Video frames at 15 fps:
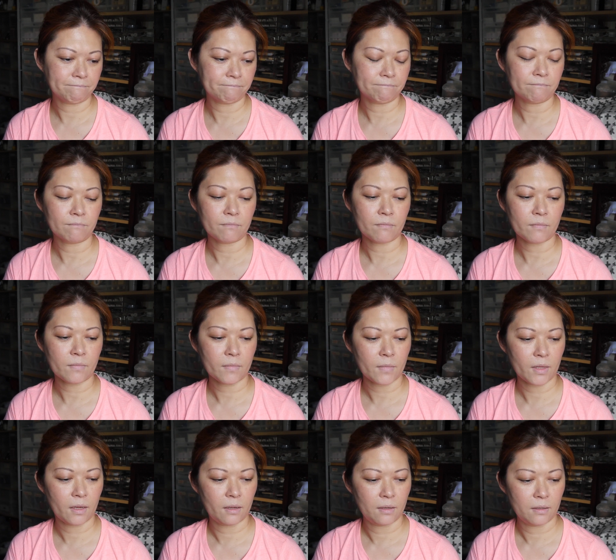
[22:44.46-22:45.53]

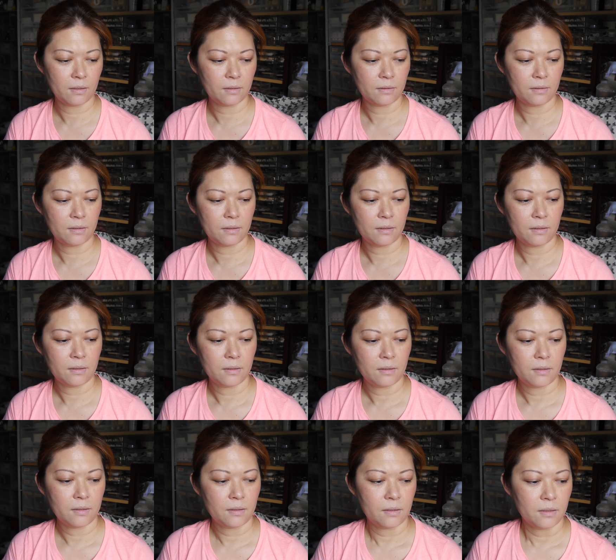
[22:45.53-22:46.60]

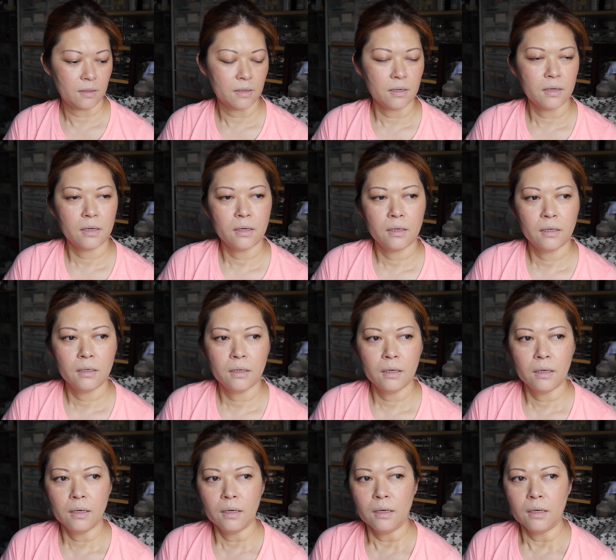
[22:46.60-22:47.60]
Nothing is said.